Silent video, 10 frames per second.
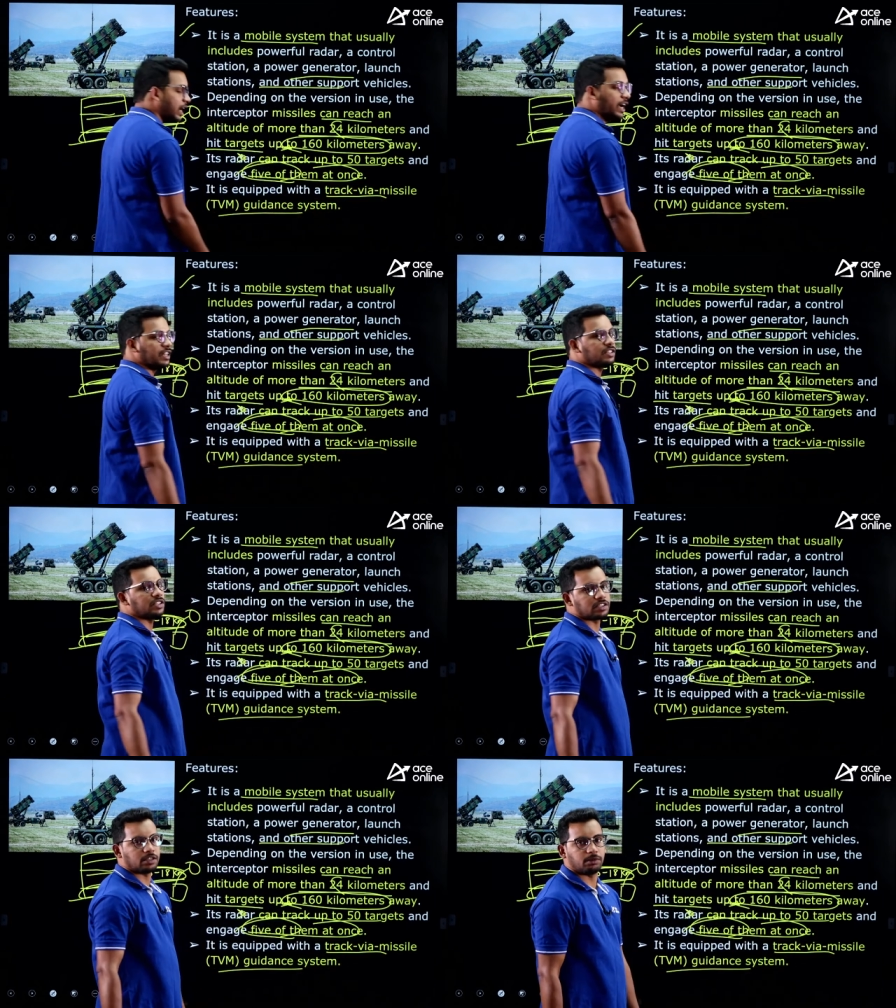guidance
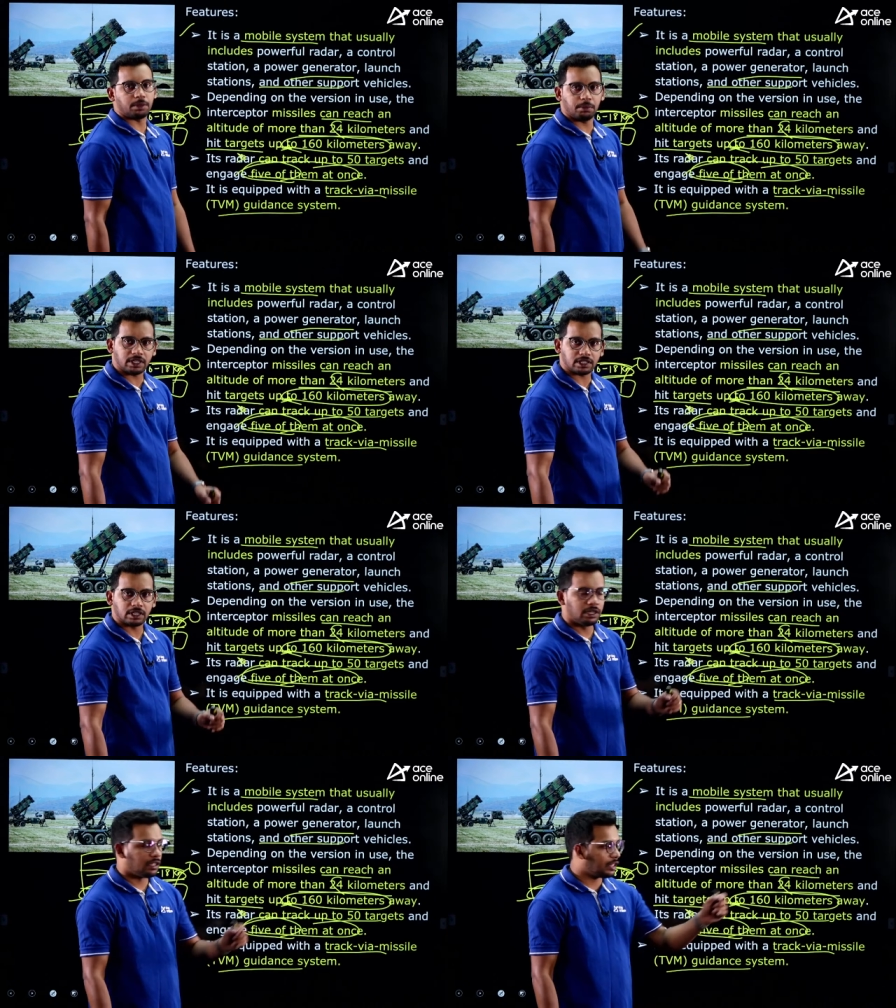system that means
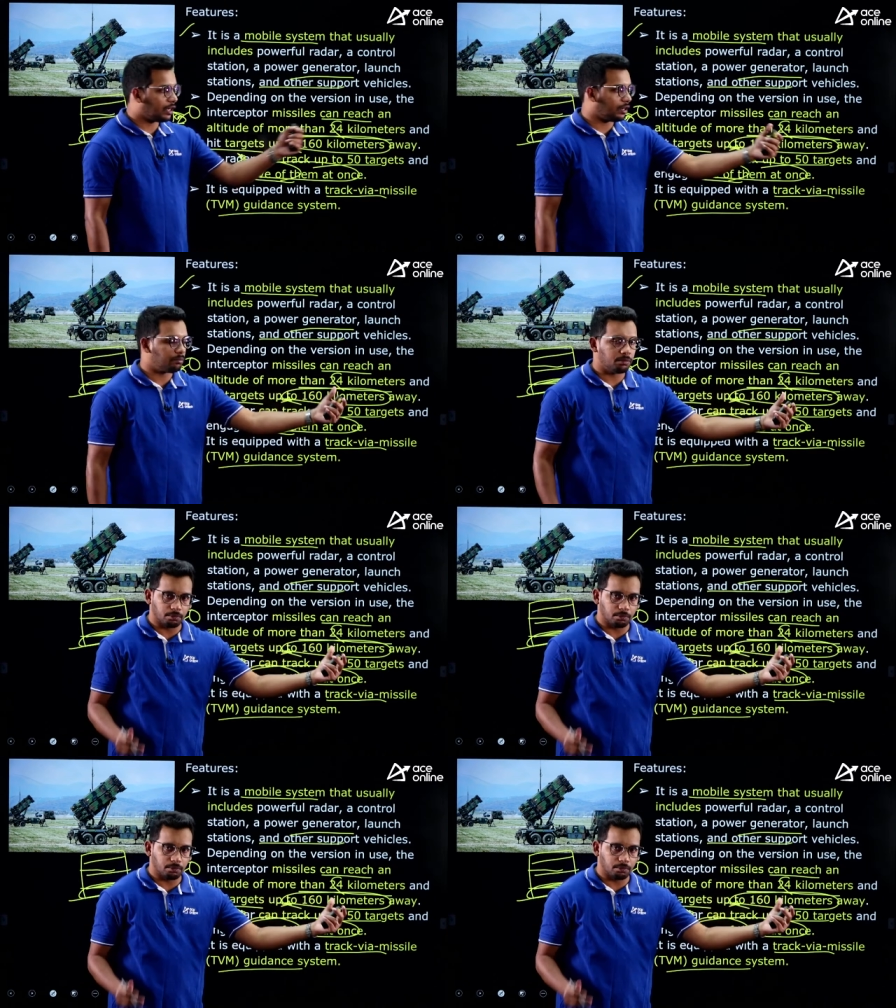the